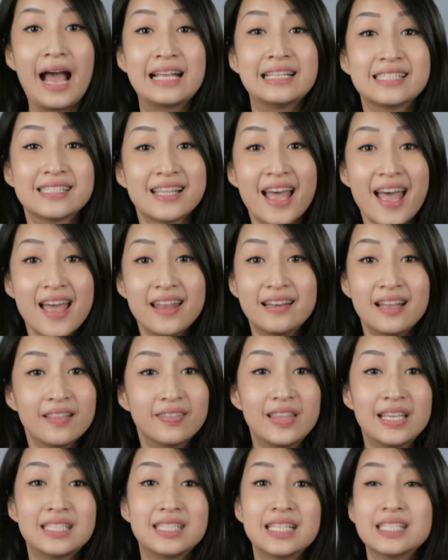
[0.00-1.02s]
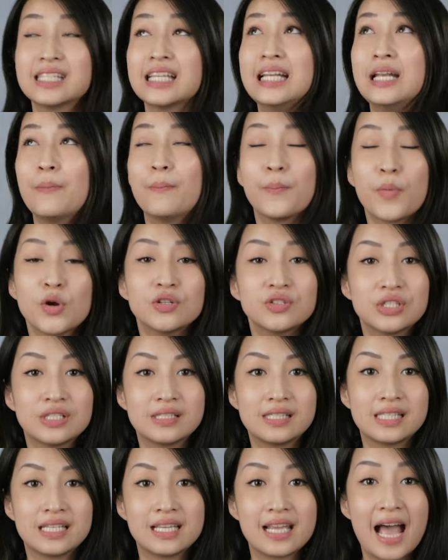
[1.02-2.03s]
I said, this is an
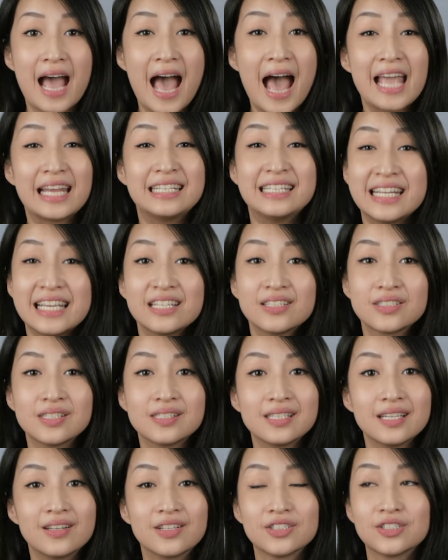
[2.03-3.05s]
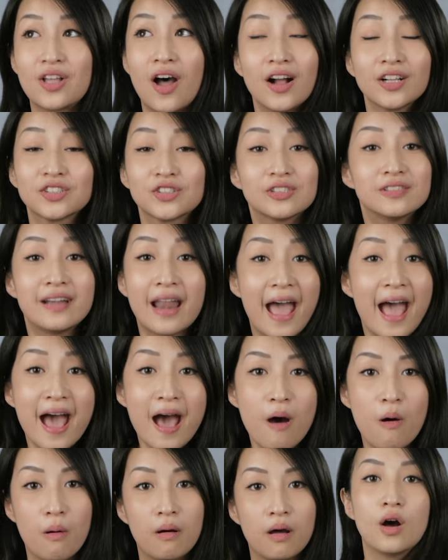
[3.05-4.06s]
emergency. I need to see the doctor
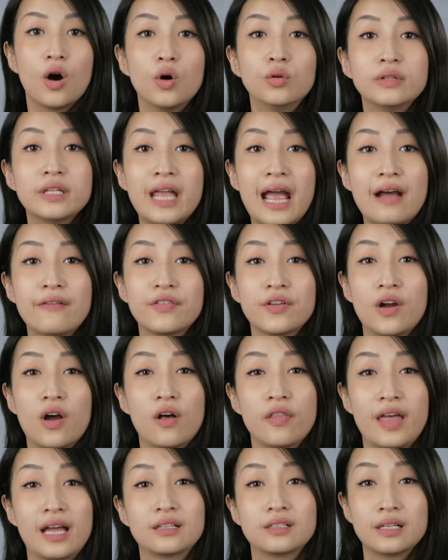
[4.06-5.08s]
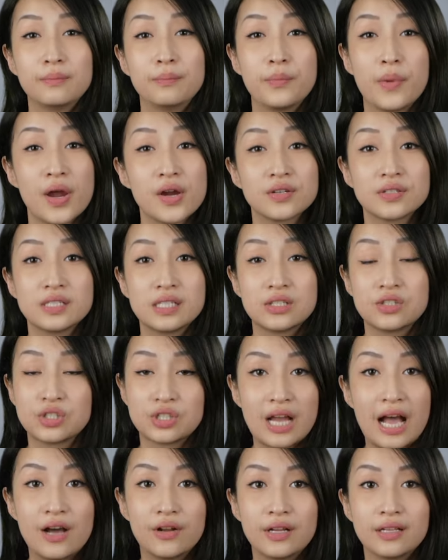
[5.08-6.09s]
now. Only after all that embarrassing
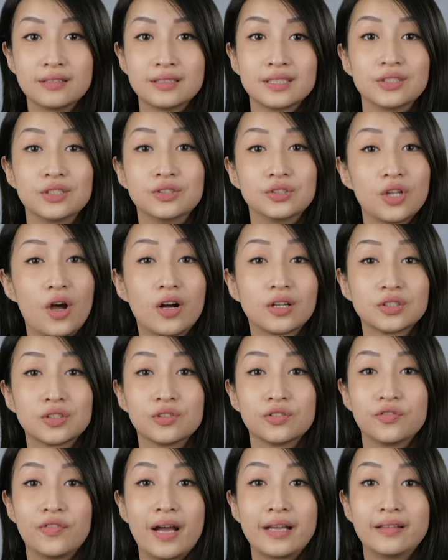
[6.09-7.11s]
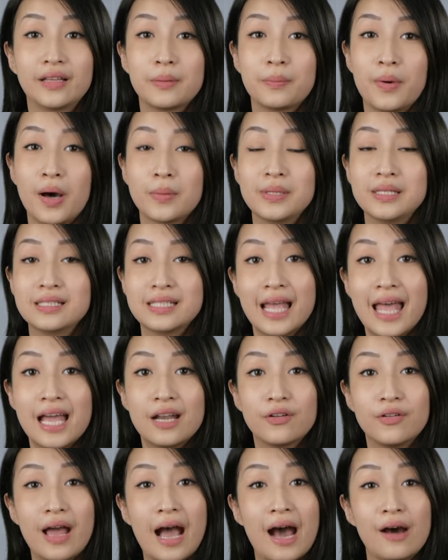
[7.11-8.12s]
shouting did the doctor finally pop his
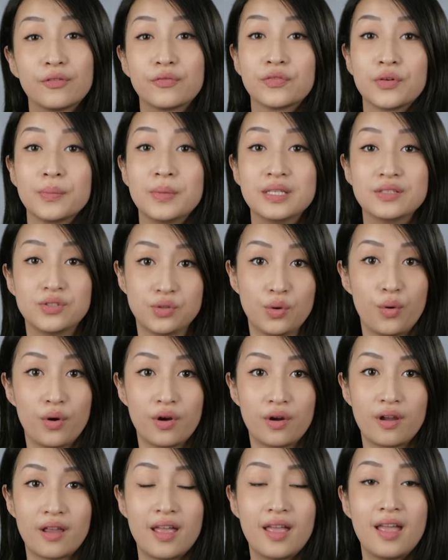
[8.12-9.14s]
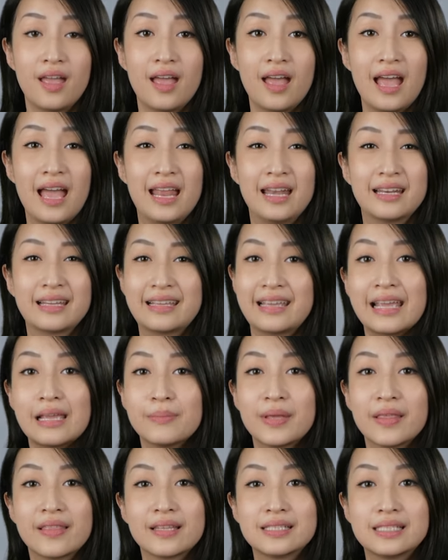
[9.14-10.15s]
head out from his door and gave
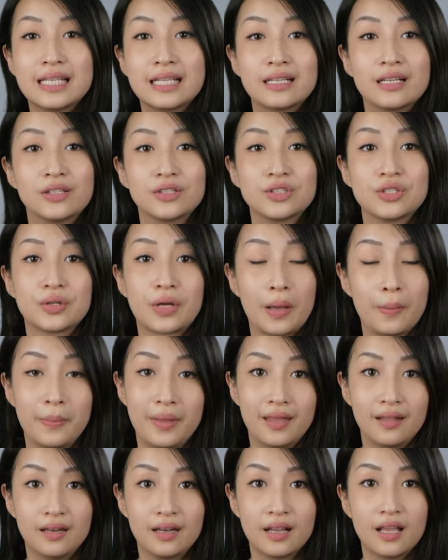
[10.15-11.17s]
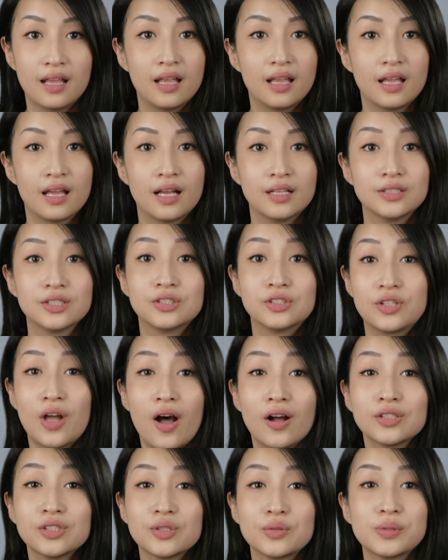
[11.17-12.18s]
me the signal to come in. The
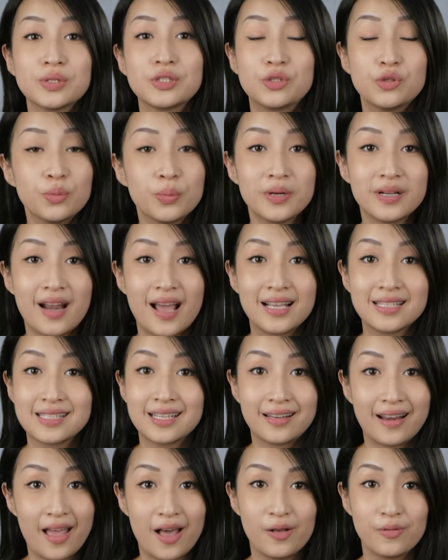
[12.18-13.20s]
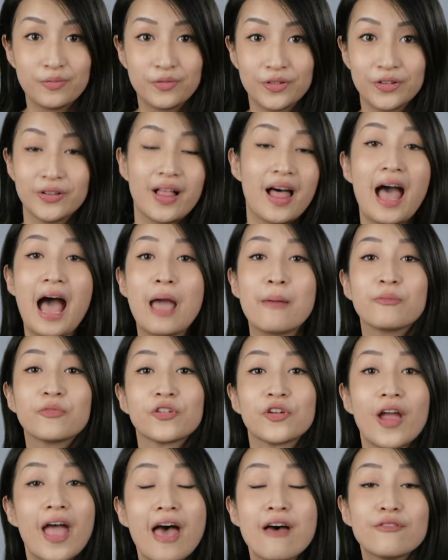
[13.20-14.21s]
doctor was super nice and helpful. I'm
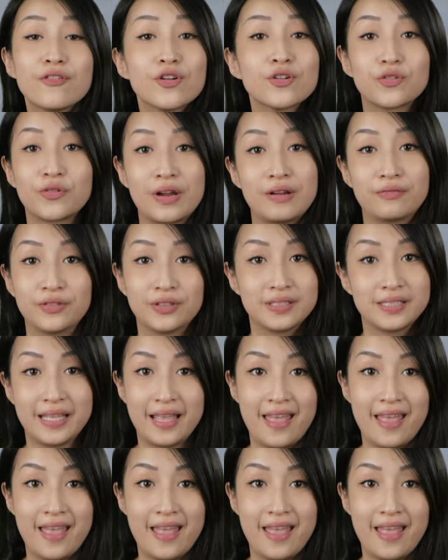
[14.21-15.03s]
forever grateful to